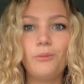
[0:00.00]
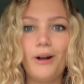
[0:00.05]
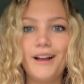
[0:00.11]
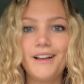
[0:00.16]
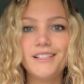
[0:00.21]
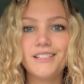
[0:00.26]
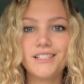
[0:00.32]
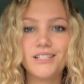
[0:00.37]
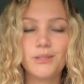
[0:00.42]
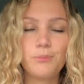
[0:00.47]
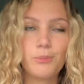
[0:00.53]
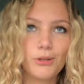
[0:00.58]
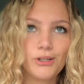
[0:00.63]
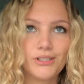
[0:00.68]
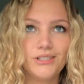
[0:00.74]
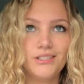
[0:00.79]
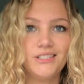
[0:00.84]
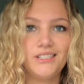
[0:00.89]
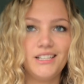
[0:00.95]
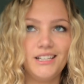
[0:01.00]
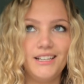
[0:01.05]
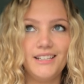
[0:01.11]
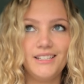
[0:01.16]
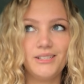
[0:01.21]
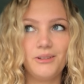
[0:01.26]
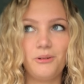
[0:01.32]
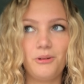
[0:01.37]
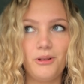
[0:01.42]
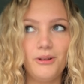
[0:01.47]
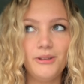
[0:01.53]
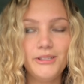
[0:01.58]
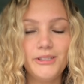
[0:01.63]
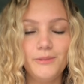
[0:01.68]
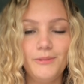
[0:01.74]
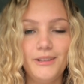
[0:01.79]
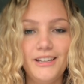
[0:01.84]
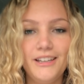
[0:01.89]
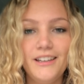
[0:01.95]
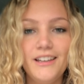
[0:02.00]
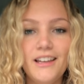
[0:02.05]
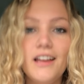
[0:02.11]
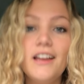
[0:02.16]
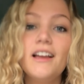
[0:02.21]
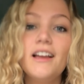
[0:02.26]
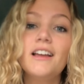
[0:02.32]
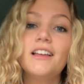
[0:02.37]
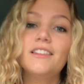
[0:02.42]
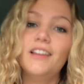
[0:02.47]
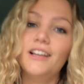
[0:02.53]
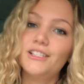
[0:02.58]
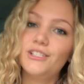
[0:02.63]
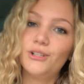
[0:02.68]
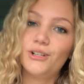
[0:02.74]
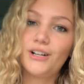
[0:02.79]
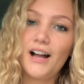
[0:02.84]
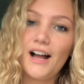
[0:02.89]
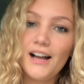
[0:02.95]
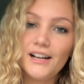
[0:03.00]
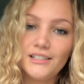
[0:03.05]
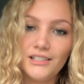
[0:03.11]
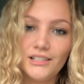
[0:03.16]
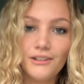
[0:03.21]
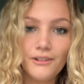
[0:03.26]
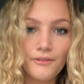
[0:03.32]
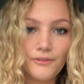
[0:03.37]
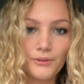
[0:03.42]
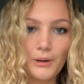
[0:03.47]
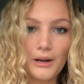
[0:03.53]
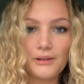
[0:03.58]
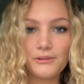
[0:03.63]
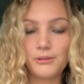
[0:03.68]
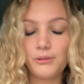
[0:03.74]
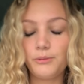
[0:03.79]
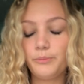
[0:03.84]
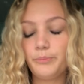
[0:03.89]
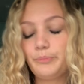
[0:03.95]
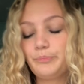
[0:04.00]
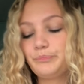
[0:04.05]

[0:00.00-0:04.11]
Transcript: why is this person standing so close to me? That's your cognitive arousal.